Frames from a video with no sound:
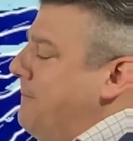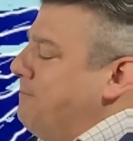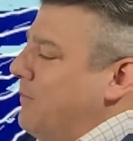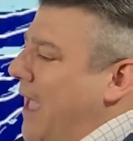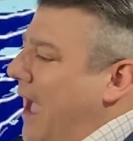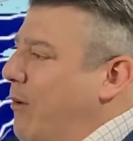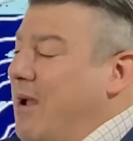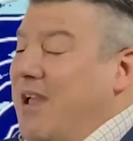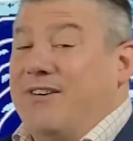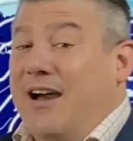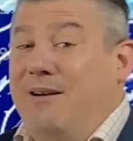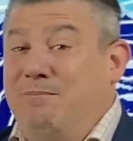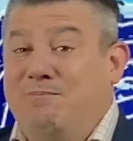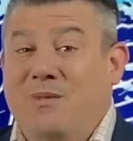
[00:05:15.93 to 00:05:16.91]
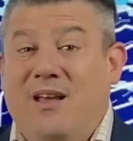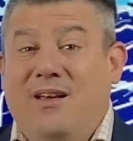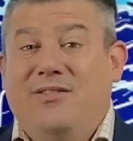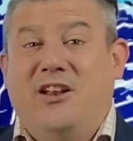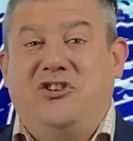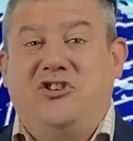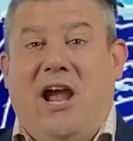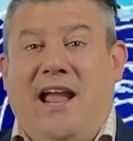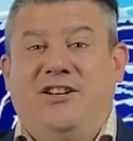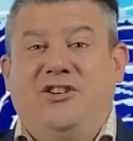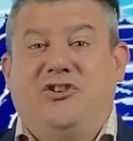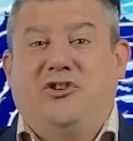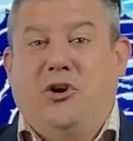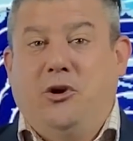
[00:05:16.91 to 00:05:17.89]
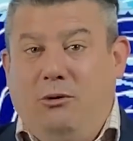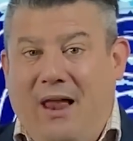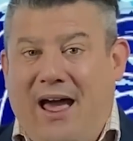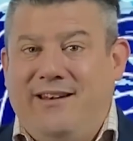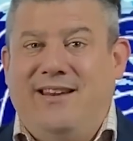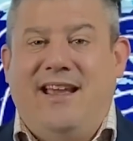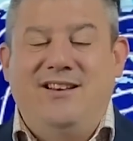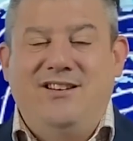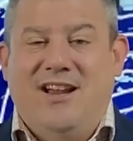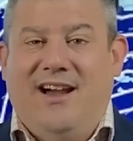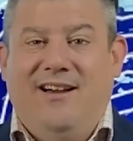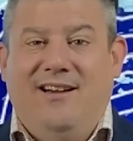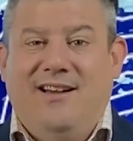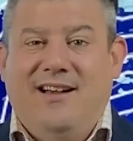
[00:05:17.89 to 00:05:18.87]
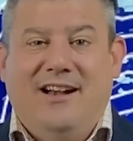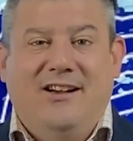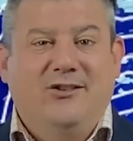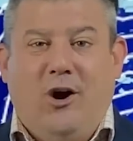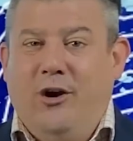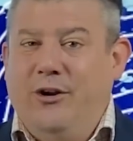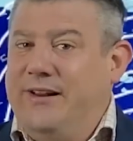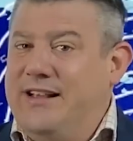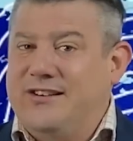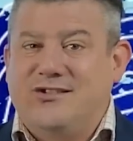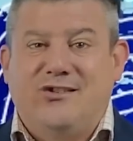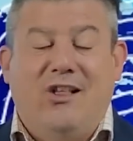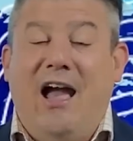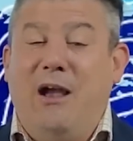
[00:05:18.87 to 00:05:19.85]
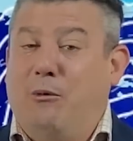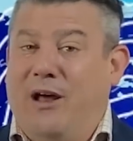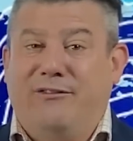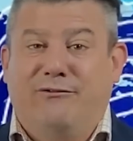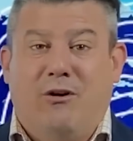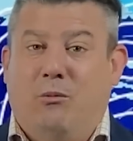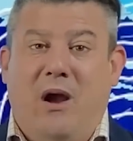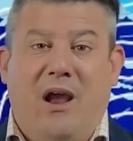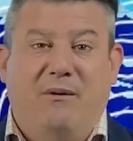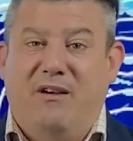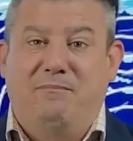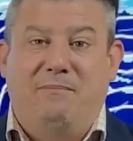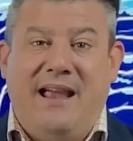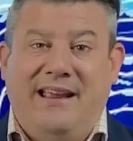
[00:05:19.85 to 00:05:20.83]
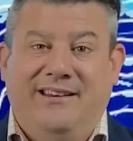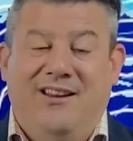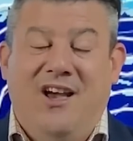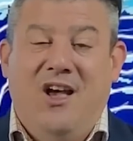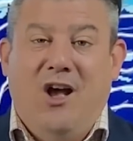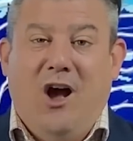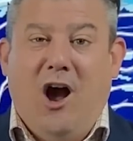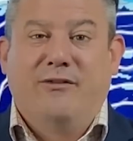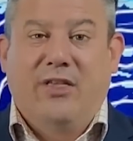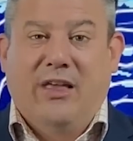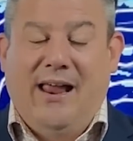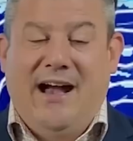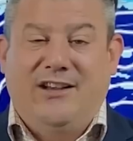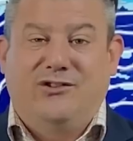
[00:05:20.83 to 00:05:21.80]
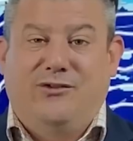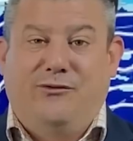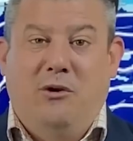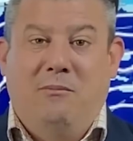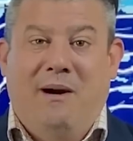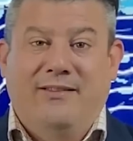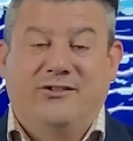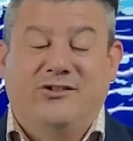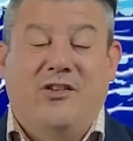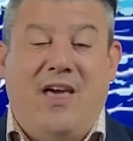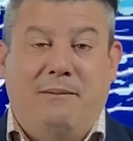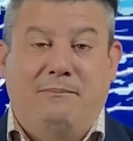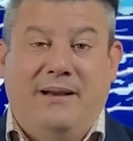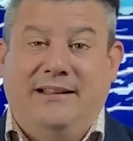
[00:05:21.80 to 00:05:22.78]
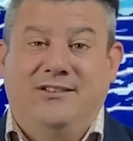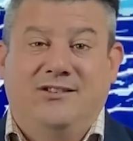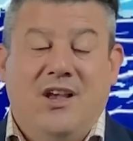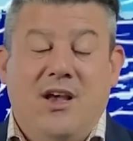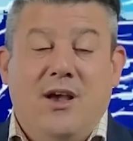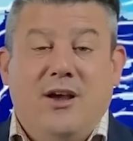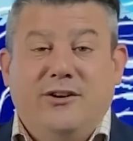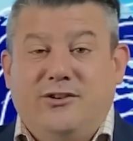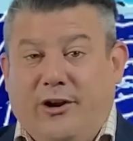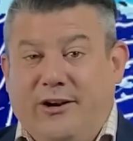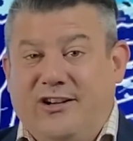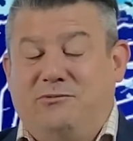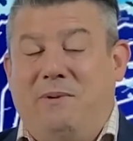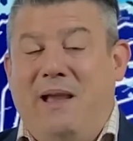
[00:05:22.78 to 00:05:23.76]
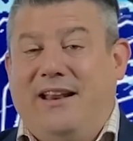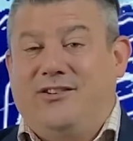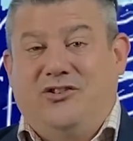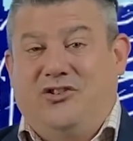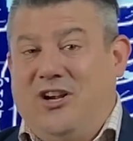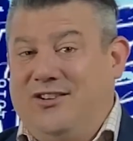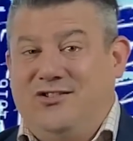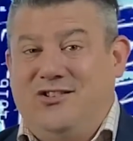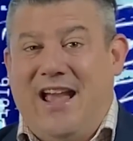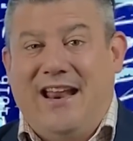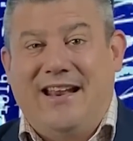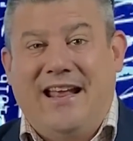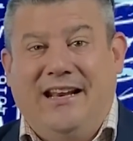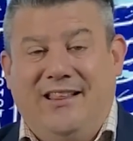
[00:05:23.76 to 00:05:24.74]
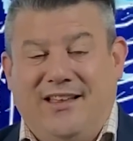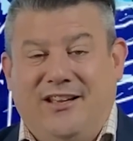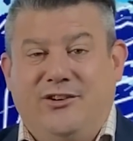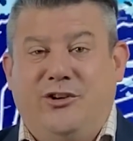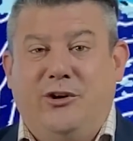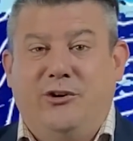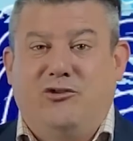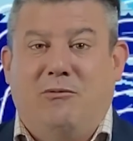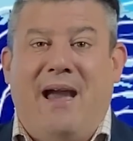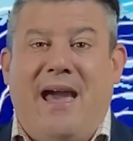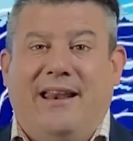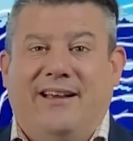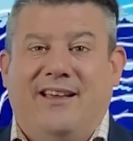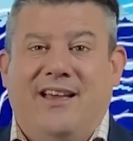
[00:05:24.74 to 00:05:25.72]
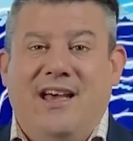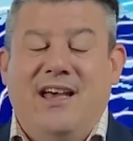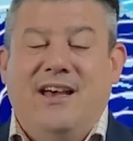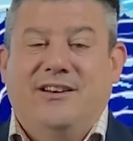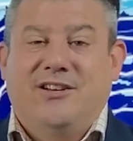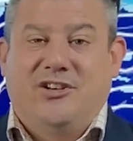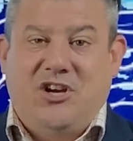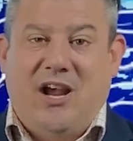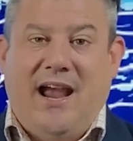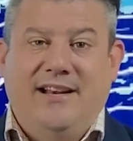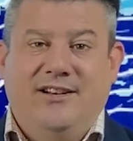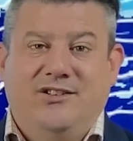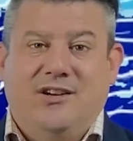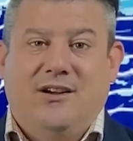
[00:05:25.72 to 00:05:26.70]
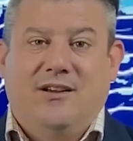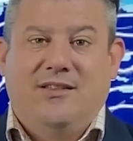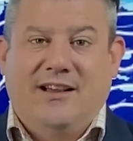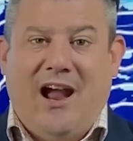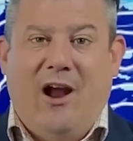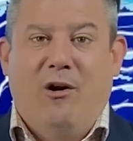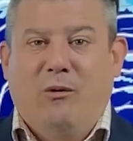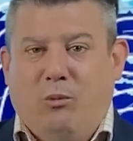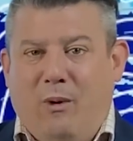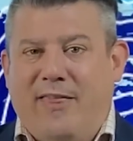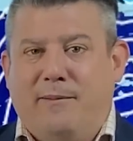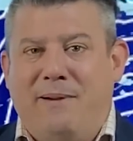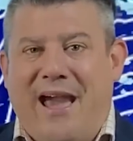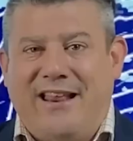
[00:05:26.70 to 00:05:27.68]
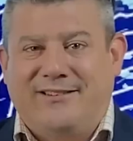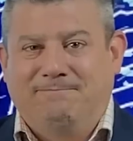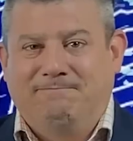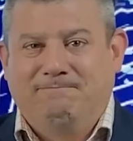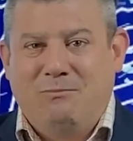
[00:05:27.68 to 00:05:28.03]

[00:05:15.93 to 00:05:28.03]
However, the change to La Nina is only a slight one from where we've been over the last few months. So that means don't expect just yet anything too dramatic to change the current weather pattern.